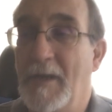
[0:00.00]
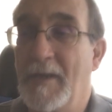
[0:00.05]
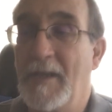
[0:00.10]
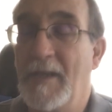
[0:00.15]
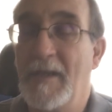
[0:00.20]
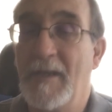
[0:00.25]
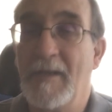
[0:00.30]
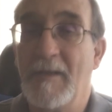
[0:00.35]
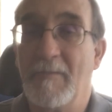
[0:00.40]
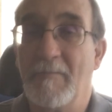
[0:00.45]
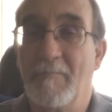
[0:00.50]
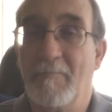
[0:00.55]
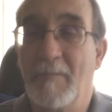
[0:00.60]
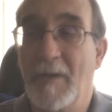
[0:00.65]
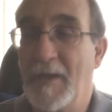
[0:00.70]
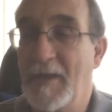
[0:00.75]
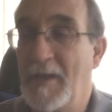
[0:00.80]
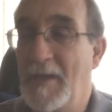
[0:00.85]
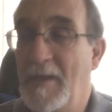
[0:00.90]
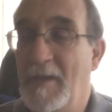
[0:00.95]
he
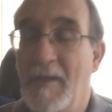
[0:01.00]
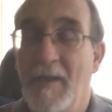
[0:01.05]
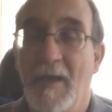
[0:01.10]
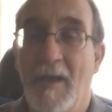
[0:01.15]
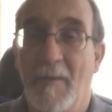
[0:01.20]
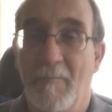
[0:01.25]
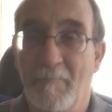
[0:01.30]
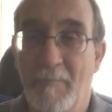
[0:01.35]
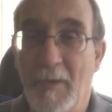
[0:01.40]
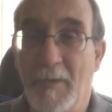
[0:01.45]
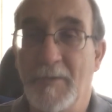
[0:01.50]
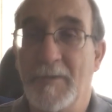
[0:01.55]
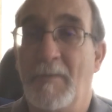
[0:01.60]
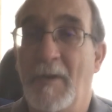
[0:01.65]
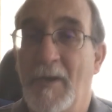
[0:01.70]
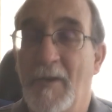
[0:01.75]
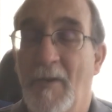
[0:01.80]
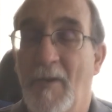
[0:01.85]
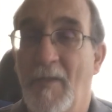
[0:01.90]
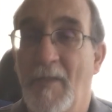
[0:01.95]
built
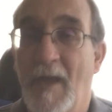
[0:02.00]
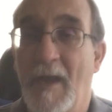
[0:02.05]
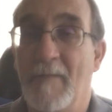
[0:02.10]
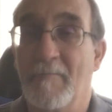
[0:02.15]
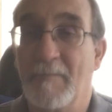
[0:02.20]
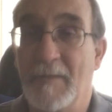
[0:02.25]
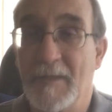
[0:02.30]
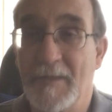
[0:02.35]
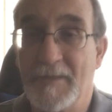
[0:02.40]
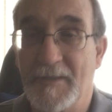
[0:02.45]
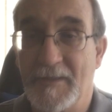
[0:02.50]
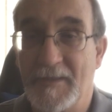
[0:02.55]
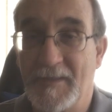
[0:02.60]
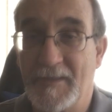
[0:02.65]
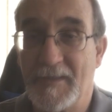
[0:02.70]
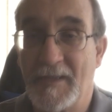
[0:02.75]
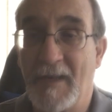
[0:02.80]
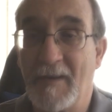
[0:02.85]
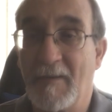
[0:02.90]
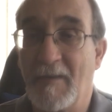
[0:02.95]
upon all that, but
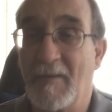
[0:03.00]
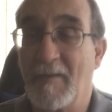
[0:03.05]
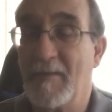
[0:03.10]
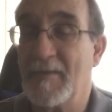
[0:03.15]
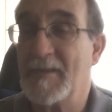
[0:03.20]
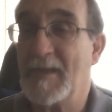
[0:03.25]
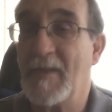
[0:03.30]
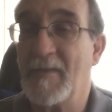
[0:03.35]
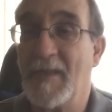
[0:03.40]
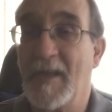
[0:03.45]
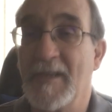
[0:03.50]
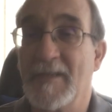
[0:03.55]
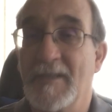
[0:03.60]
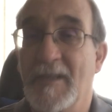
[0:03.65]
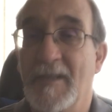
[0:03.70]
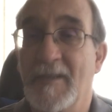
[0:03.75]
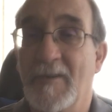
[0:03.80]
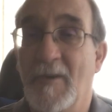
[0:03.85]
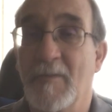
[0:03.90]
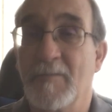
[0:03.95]
said things
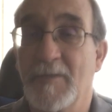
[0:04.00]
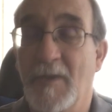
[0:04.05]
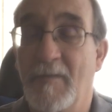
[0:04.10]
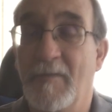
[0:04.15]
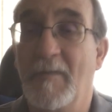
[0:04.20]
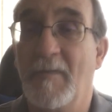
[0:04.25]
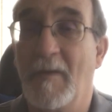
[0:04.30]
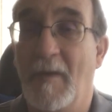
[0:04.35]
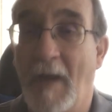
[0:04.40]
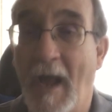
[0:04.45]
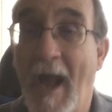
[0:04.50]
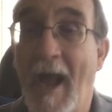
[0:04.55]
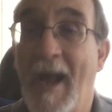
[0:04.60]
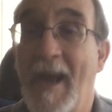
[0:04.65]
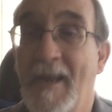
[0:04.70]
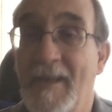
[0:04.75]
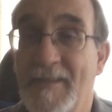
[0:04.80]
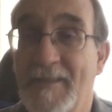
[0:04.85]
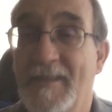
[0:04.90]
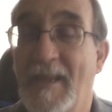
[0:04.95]
in the terms of,
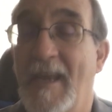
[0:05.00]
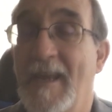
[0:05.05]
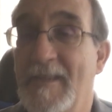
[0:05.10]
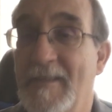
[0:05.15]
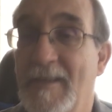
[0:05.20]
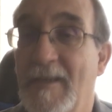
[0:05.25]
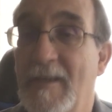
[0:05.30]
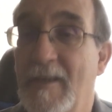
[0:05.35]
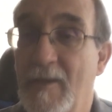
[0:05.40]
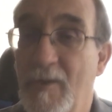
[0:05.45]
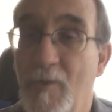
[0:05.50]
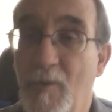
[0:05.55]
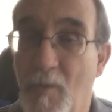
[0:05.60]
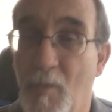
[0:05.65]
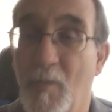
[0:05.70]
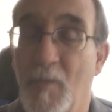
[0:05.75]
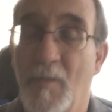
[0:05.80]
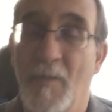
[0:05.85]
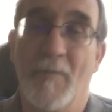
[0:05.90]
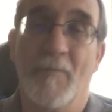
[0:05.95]
"I say to
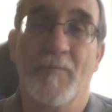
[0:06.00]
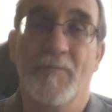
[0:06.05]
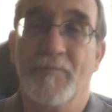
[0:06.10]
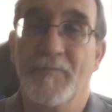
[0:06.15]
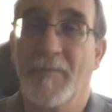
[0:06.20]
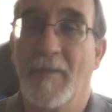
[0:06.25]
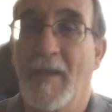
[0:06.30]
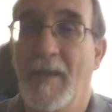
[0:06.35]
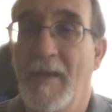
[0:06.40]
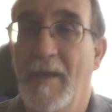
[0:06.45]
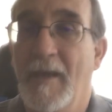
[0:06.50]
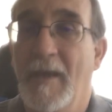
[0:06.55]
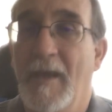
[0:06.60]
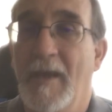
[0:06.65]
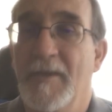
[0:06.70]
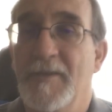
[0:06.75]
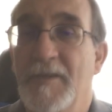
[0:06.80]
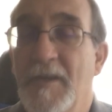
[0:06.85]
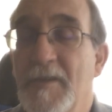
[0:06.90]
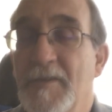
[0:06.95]
you."
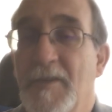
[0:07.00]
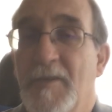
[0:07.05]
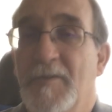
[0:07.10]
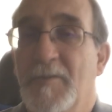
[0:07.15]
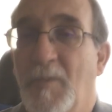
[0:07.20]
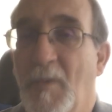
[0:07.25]
Jesus'